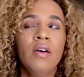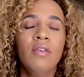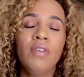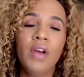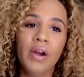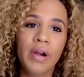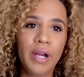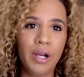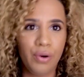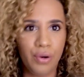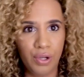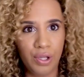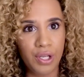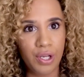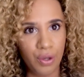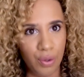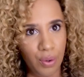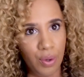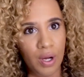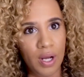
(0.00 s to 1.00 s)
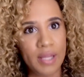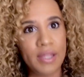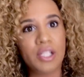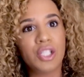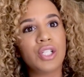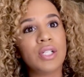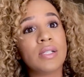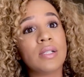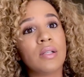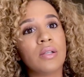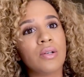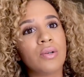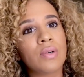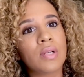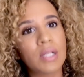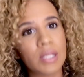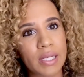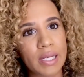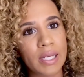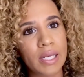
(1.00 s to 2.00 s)
very early on that she's a little
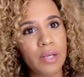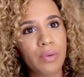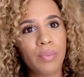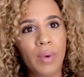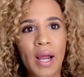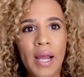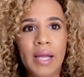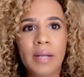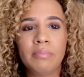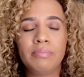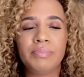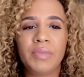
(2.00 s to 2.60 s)
clingy, right?